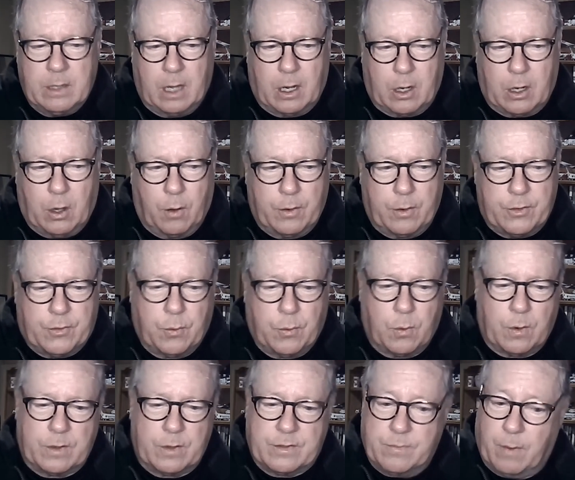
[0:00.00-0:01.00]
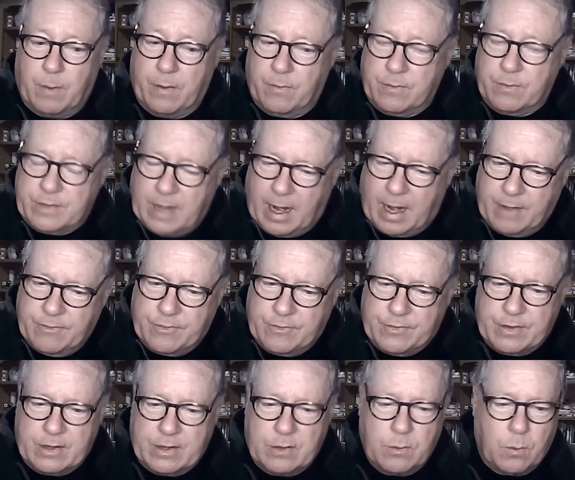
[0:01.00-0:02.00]
uh, going towards whether it's
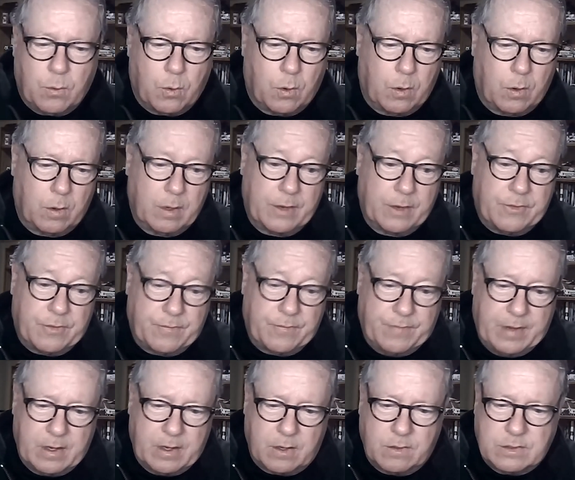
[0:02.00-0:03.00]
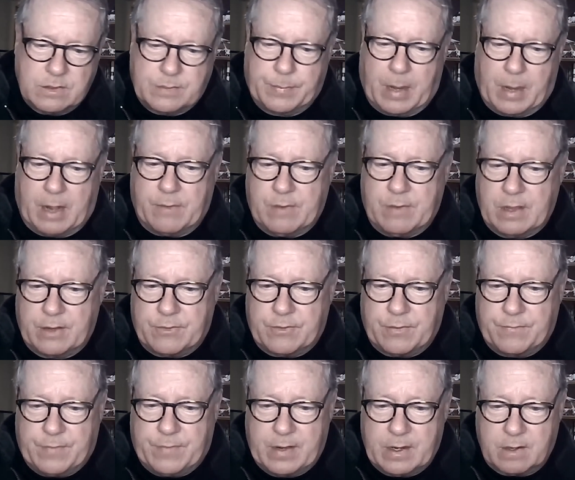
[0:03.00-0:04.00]
hydrogen or electric vehicles, battery
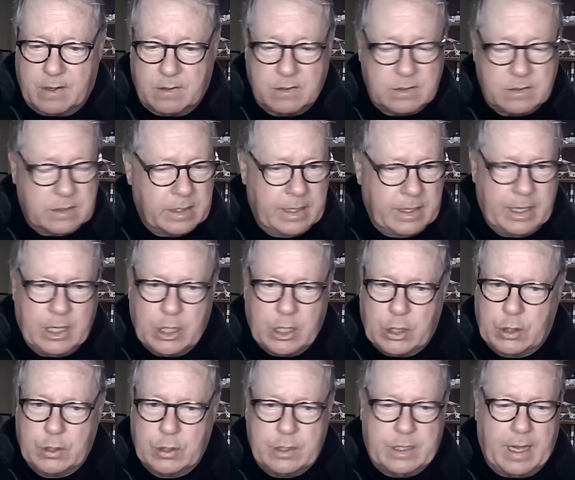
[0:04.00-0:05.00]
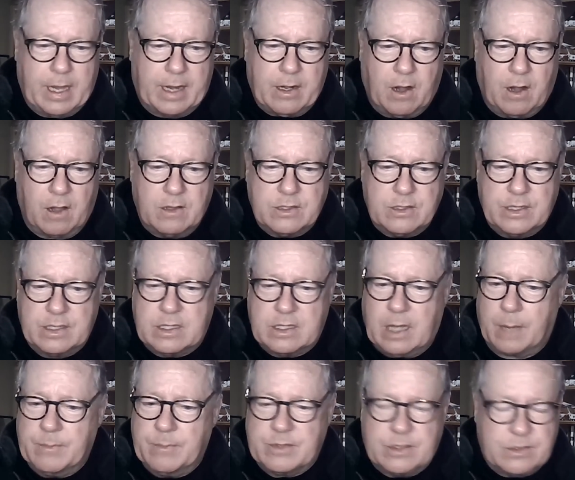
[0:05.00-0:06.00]
electric vehicles, good technologies.
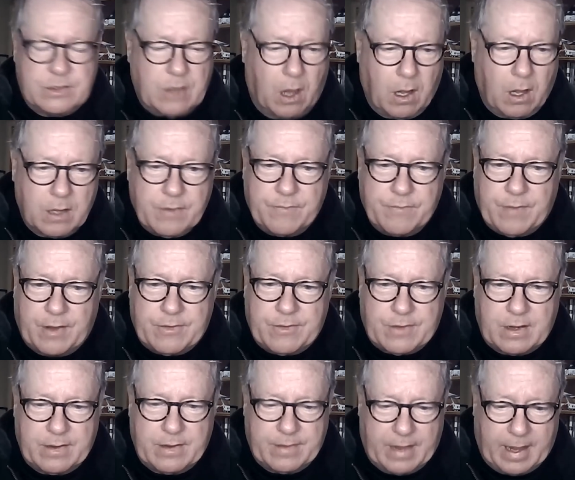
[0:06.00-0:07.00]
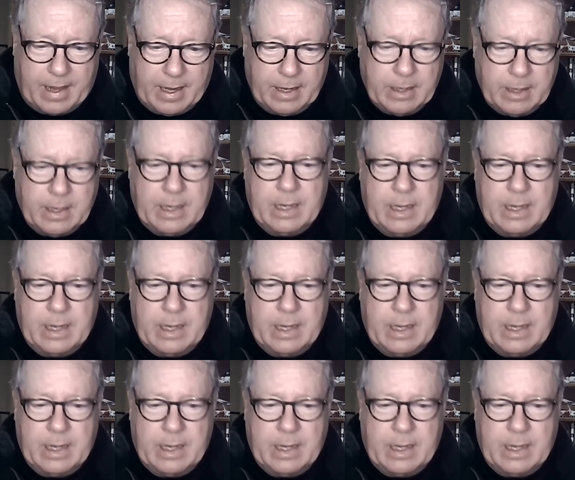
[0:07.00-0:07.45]
Cummins is all invested in that.